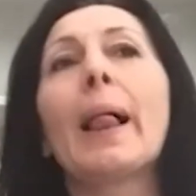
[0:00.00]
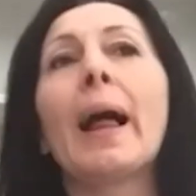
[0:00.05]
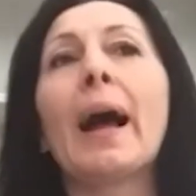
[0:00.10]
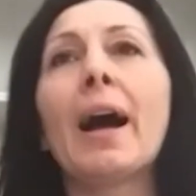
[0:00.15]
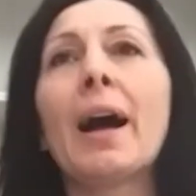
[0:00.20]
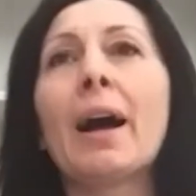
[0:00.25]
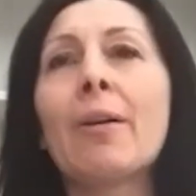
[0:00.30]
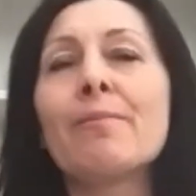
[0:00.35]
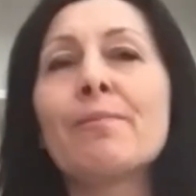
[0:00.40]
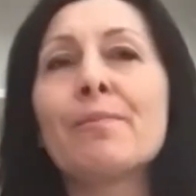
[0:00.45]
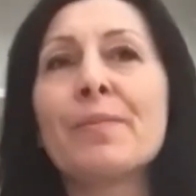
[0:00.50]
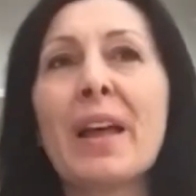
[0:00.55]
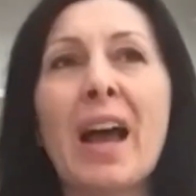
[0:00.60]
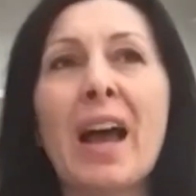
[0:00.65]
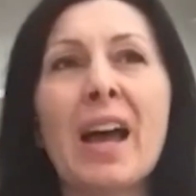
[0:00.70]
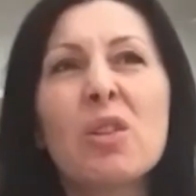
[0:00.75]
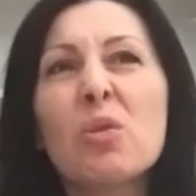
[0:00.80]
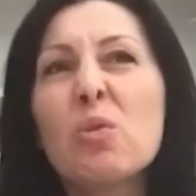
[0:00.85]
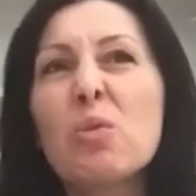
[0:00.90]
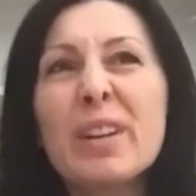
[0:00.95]

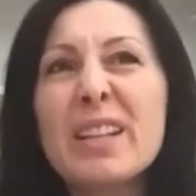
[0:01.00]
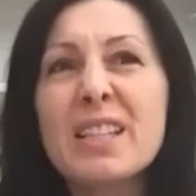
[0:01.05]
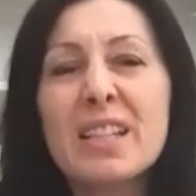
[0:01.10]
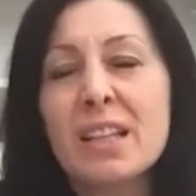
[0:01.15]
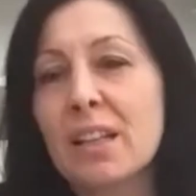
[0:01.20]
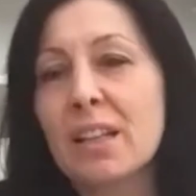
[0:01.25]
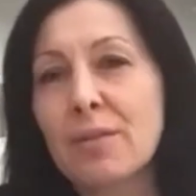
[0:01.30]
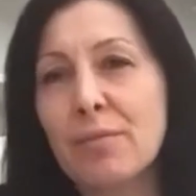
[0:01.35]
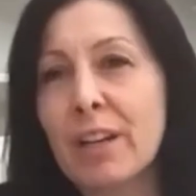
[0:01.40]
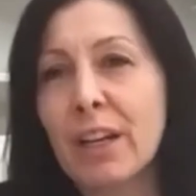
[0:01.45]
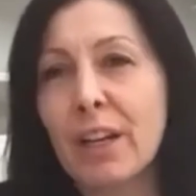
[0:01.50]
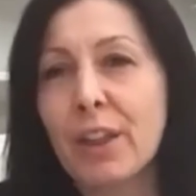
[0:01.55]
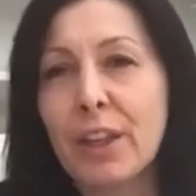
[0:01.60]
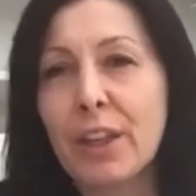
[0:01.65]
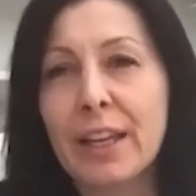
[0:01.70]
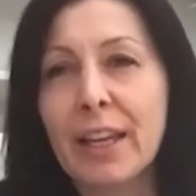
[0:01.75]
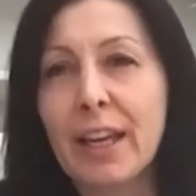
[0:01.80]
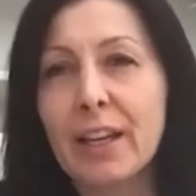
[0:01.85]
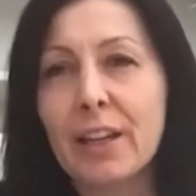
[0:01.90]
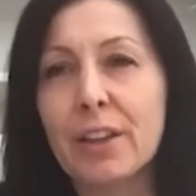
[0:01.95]
And we didn't really
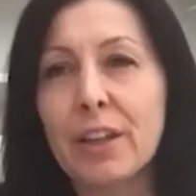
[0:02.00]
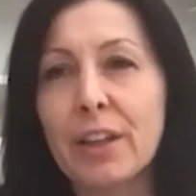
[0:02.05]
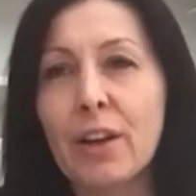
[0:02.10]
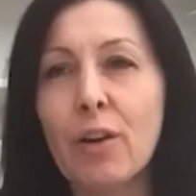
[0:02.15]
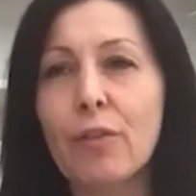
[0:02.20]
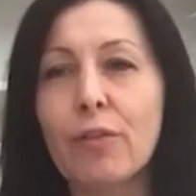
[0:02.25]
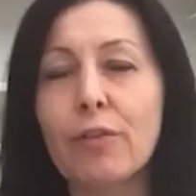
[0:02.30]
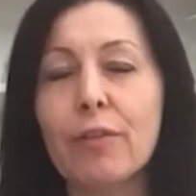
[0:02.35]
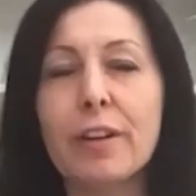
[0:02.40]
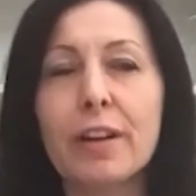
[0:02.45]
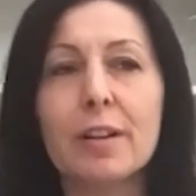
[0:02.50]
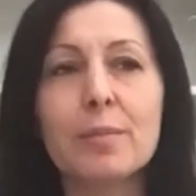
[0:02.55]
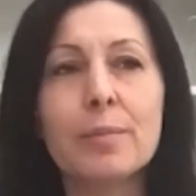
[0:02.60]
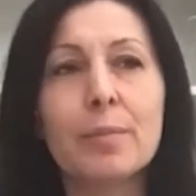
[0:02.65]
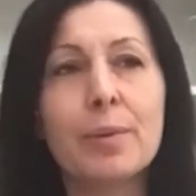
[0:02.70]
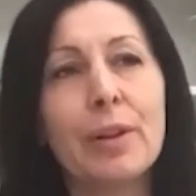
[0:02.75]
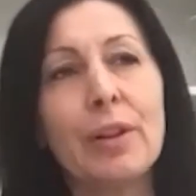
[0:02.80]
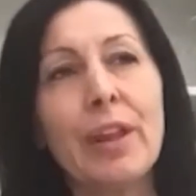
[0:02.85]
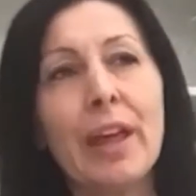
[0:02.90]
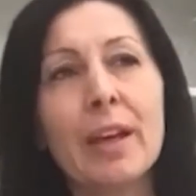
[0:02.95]
think anything of
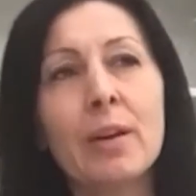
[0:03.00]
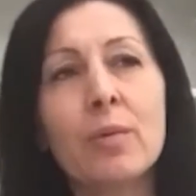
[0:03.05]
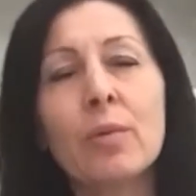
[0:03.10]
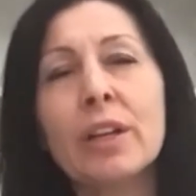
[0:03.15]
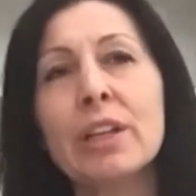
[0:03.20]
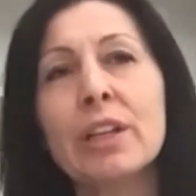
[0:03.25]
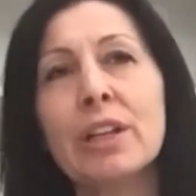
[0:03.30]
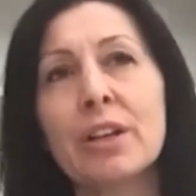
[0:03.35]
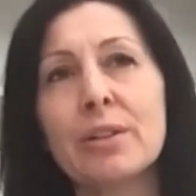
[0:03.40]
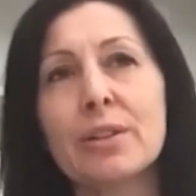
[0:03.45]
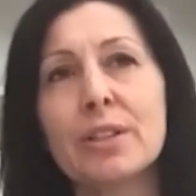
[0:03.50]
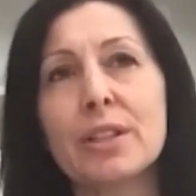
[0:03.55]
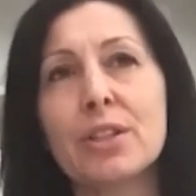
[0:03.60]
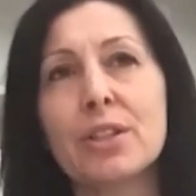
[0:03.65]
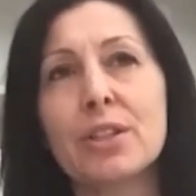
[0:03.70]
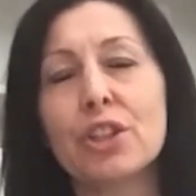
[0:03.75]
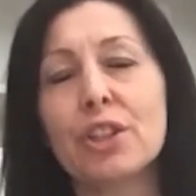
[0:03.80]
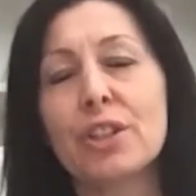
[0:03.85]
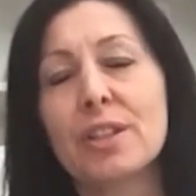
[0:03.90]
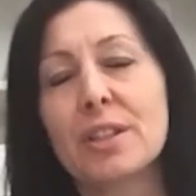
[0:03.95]
it. But then we
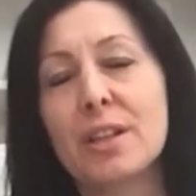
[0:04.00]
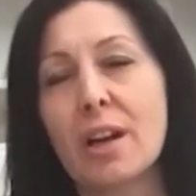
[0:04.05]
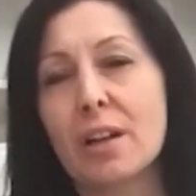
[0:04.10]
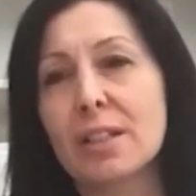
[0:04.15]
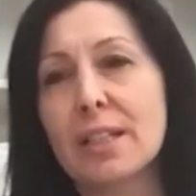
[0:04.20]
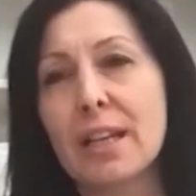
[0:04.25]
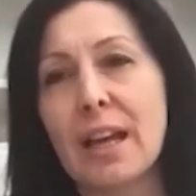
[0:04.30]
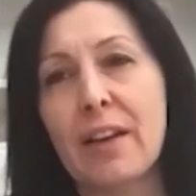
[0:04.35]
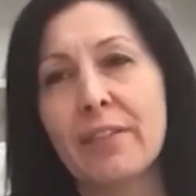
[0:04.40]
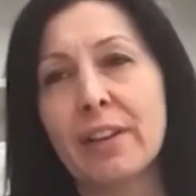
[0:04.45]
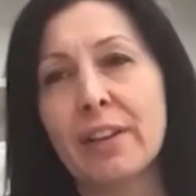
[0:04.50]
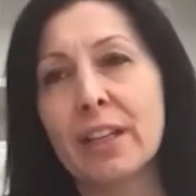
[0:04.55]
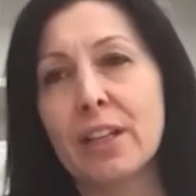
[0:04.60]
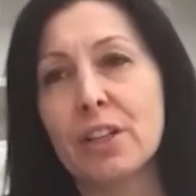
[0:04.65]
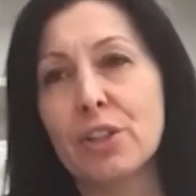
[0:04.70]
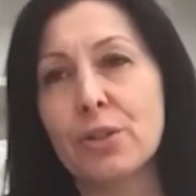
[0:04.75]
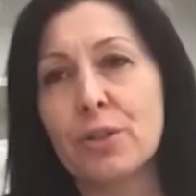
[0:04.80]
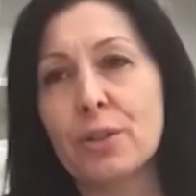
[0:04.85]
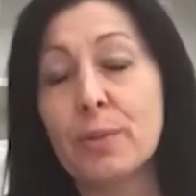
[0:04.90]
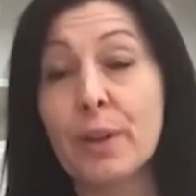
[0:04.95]
noticed she started having
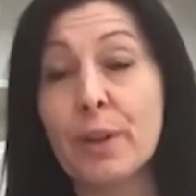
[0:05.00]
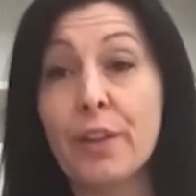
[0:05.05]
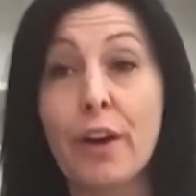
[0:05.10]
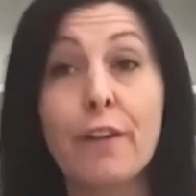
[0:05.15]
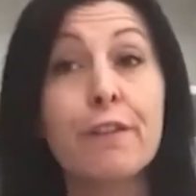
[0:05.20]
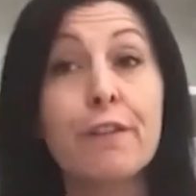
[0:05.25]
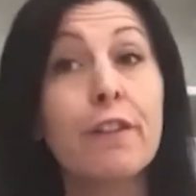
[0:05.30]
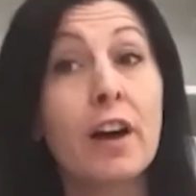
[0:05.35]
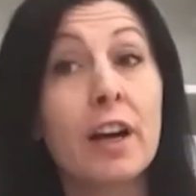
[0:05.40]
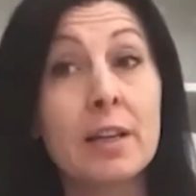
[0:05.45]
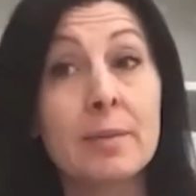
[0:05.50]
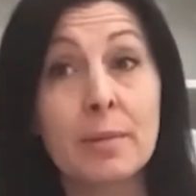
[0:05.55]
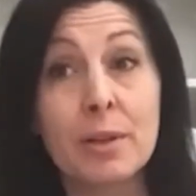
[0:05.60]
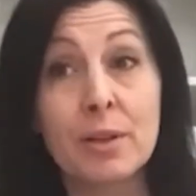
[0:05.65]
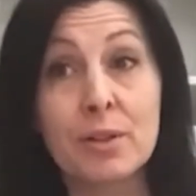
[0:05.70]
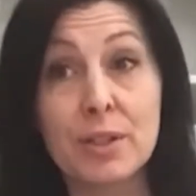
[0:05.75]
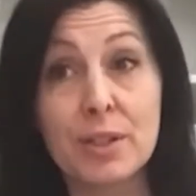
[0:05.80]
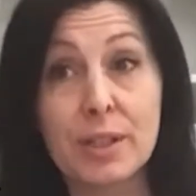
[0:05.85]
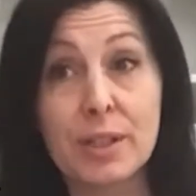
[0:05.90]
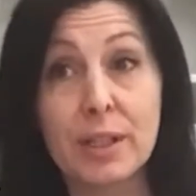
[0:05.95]
issues with her fine
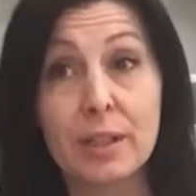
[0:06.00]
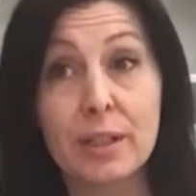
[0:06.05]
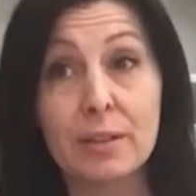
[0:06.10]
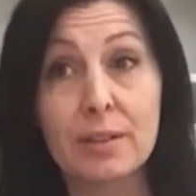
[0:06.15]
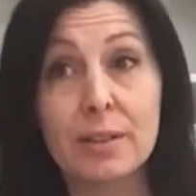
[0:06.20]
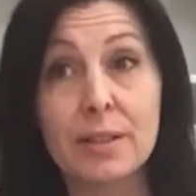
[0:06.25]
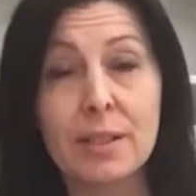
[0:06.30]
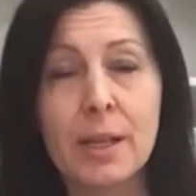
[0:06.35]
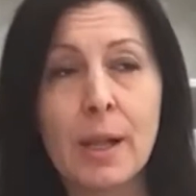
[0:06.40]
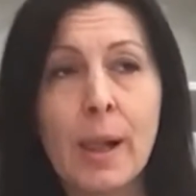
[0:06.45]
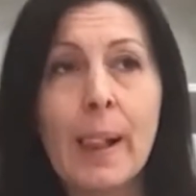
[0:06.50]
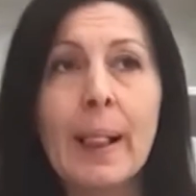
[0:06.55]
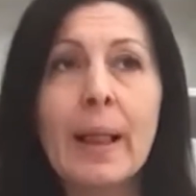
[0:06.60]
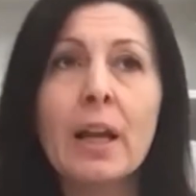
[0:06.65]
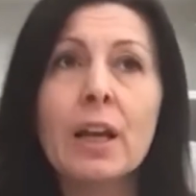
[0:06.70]
motor skills.